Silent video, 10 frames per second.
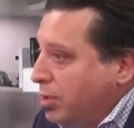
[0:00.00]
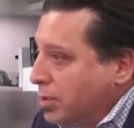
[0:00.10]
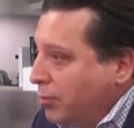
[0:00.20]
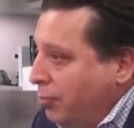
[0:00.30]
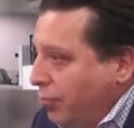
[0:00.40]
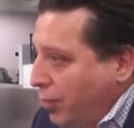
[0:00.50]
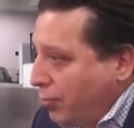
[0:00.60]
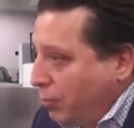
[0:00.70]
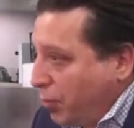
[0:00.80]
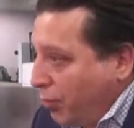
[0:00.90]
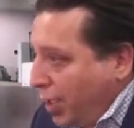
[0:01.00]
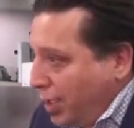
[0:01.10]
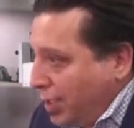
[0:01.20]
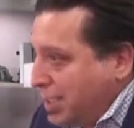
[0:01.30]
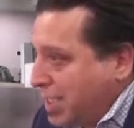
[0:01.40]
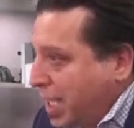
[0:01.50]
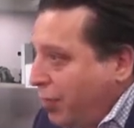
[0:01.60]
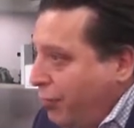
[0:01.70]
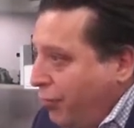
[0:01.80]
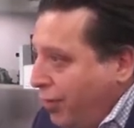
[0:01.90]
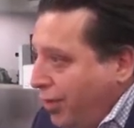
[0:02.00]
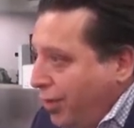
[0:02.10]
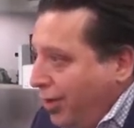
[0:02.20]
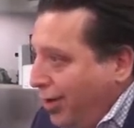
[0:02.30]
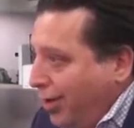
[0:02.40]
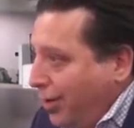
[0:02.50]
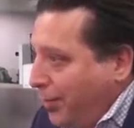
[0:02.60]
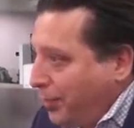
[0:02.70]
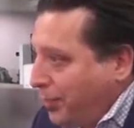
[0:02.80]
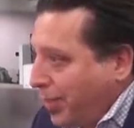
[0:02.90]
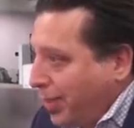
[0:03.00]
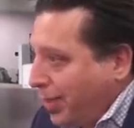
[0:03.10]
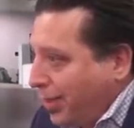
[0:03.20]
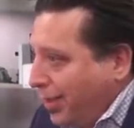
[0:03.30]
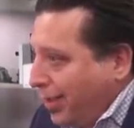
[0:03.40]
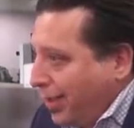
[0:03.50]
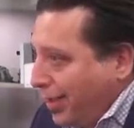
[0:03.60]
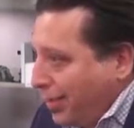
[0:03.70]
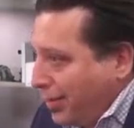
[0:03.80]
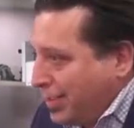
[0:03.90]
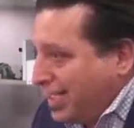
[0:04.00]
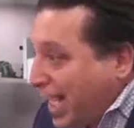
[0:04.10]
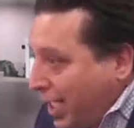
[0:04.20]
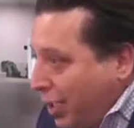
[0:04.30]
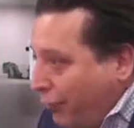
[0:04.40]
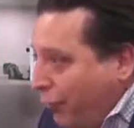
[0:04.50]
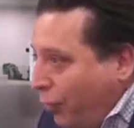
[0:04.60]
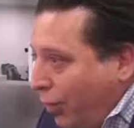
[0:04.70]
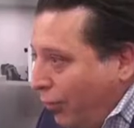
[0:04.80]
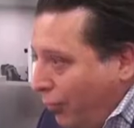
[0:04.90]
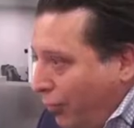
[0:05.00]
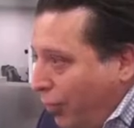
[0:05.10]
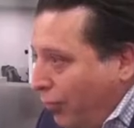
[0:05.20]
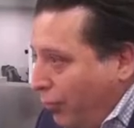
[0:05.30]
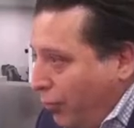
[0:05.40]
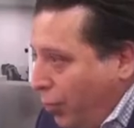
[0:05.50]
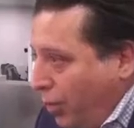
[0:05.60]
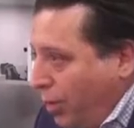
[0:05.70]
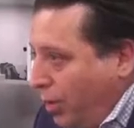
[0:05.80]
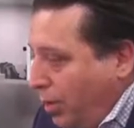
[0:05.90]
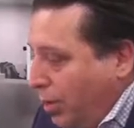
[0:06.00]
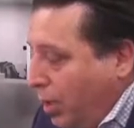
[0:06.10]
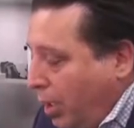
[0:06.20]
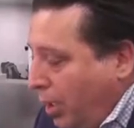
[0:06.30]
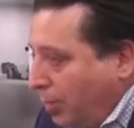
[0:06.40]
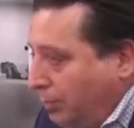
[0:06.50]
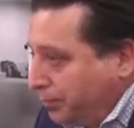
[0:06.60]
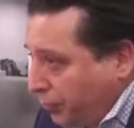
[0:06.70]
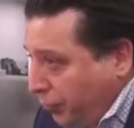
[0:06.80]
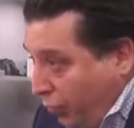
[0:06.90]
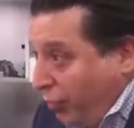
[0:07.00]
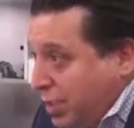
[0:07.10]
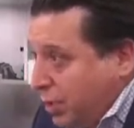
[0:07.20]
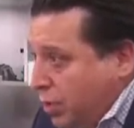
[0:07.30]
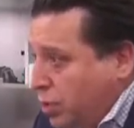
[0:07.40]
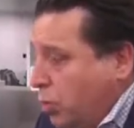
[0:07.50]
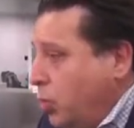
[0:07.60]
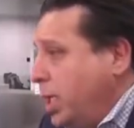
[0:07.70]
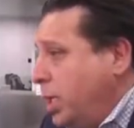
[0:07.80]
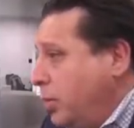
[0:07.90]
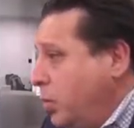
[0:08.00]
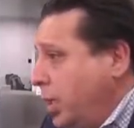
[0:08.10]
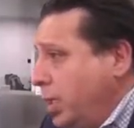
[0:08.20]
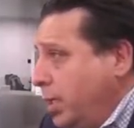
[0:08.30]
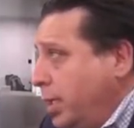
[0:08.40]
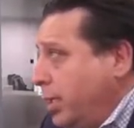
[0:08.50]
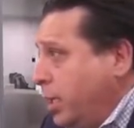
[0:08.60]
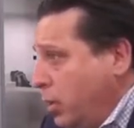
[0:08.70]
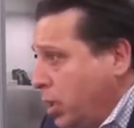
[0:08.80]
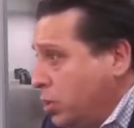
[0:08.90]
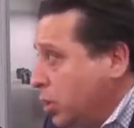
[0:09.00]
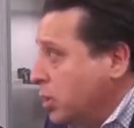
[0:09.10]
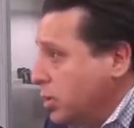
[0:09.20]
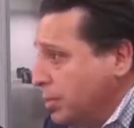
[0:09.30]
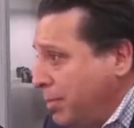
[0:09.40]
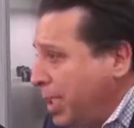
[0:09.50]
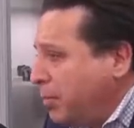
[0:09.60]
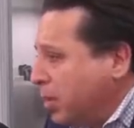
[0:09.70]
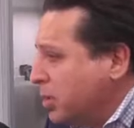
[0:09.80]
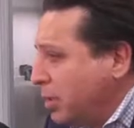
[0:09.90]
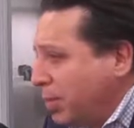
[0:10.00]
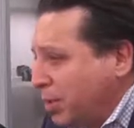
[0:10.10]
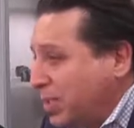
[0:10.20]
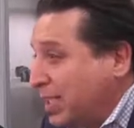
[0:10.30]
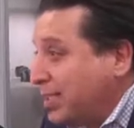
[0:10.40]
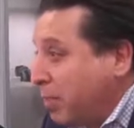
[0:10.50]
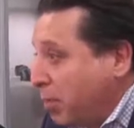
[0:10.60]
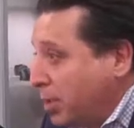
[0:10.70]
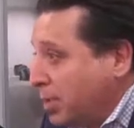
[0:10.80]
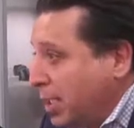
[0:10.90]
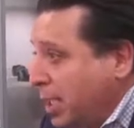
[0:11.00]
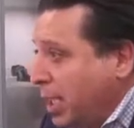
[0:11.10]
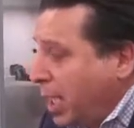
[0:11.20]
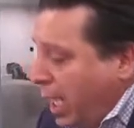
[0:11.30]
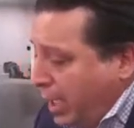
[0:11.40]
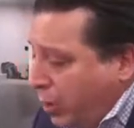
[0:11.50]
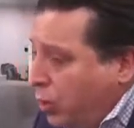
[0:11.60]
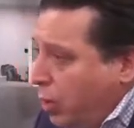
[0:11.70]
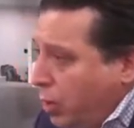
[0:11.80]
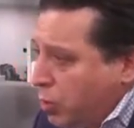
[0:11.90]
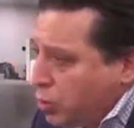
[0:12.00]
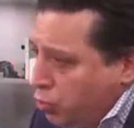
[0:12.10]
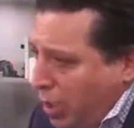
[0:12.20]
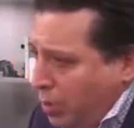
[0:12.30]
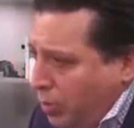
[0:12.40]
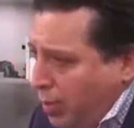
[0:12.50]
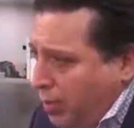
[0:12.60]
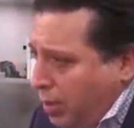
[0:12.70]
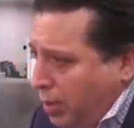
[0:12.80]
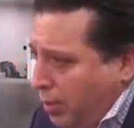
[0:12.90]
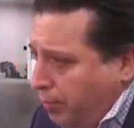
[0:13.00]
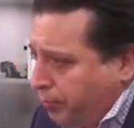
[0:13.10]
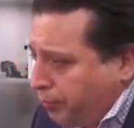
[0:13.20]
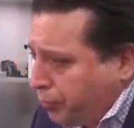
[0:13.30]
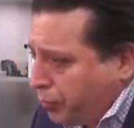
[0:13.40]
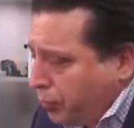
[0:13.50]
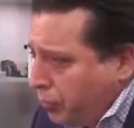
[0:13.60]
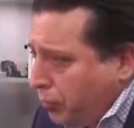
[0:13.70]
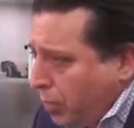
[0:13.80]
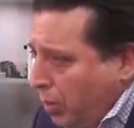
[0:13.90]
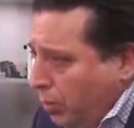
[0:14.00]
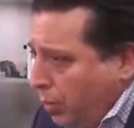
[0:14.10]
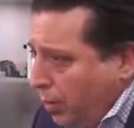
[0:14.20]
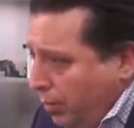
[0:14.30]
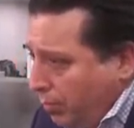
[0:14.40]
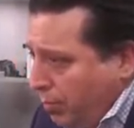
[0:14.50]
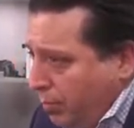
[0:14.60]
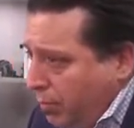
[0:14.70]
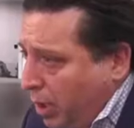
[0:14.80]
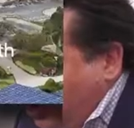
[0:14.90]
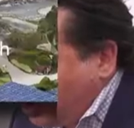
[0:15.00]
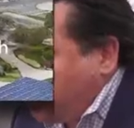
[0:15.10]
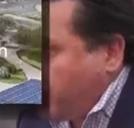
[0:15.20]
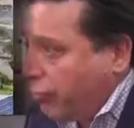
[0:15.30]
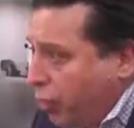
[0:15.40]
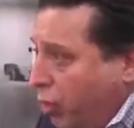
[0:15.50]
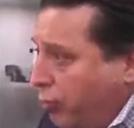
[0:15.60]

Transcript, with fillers: of, of providing a safe um, setting for mm -hmm. for for um, for visitors. So mm -hmm. we mm-hmm. we it, it, took us many months, about six to eight months, and it was right during the um, during the darkest part of COVID